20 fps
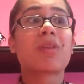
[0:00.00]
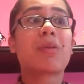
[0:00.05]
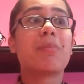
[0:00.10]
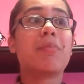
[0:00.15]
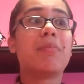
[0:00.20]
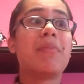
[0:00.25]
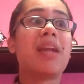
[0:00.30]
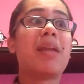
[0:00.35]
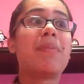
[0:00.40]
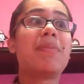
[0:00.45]

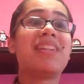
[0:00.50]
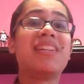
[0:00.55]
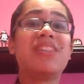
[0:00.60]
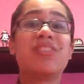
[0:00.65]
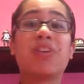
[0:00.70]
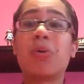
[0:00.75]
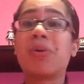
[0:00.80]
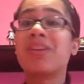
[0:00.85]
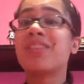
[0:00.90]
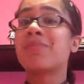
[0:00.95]
maybe
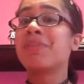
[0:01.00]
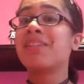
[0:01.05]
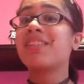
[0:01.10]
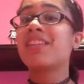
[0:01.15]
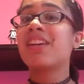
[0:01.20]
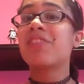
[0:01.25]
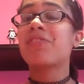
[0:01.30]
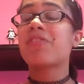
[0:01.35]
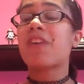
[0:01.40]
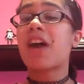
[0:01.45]
he's always been
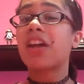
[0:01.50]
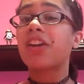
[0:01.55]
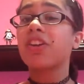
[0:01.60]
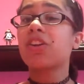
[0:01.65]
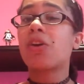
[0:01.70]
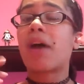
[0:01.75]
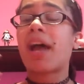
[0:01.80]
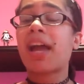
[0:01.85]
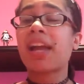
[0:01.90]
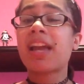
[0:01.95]
deaf. I don't
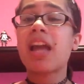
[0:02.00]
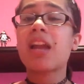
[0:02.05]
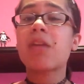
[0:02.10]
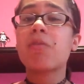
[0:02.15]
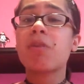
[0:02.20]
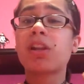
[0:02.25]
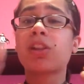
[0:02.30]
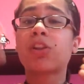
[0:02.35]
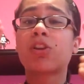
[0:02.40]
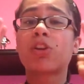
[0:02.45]
know. I kind
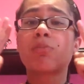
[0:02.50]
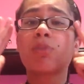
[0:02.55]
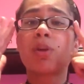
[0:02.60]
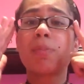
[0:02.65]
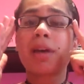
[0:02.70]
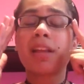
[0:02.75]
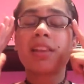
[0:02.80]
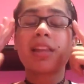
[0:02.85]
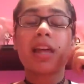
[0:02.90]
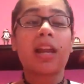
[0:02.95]
of want to learn more
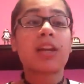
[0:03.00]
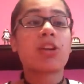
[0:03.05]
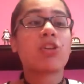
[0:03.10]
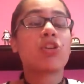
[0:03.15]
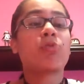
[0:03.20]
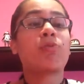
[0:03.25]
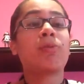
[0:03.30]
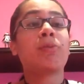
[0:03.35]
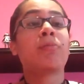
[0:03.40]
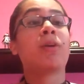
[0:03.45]
about that. I don't
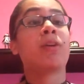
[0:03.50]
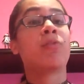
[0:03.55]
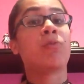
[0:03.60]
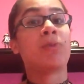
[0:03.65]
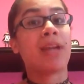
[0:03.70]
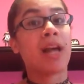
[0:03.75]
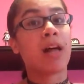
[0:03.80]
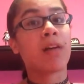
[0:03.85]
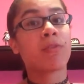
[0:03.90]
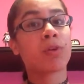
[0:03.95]
know if
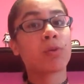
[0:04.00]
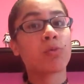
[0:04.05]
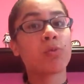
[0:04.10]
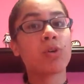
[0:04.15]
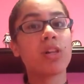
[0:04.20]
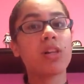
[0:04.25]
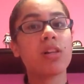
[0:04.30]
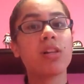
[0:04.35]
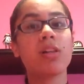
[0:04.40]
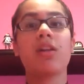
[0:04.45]
we ever
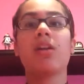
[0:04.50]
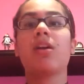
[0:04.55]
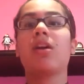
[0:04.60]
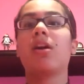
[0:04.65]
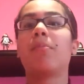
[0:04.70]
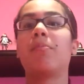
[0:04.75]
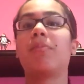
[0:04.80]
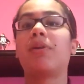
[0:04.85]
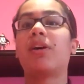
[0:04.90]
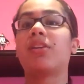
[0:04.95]
will,
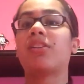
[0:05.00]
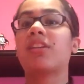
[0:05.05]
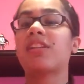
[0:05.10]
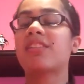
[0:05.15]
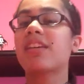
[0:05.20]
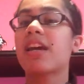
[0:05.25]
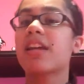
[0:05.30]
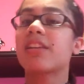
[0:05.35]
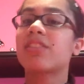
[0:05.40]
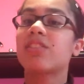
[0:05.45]
but
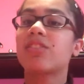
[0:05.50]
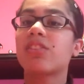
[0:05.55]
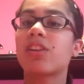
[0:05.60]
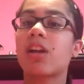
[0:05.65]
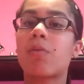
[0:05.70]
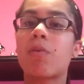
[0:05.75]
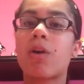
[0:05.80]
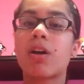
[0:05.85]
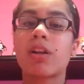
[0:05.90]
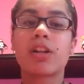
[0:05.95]
that's kind of something
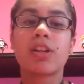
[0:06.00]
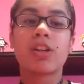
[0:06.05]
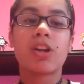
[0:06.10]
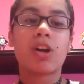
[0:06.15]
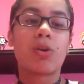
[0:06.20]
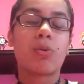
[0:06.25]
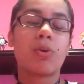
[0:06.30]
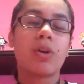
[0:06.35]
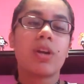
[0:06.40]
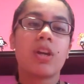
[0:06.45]
I want to
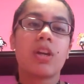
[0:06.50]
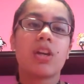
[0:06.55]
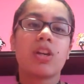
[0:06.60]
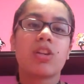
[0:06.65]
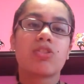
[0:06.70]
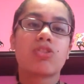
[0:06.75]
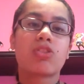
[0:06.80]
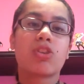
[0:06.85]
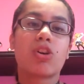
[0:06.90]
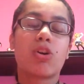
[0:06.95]
know.
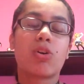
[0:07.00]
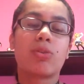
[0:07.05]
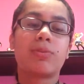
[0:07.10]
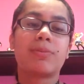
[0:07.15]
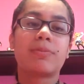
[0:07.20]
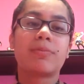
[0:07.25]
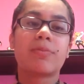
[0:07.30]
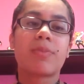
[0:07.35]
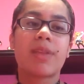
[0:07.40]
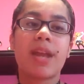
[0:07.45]

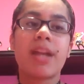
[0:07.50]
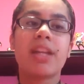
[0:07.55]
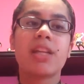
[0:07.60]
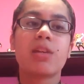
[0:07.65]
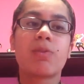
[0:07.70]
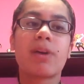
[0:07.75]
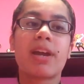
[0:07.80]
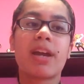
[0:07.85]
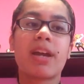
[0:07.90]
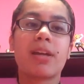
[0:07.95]
So
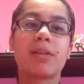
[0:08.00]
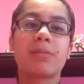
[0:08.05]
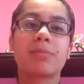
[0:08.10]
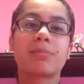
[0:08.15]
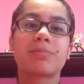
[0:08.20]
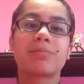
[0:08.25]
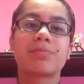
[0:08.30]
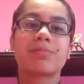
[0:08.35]
anyway,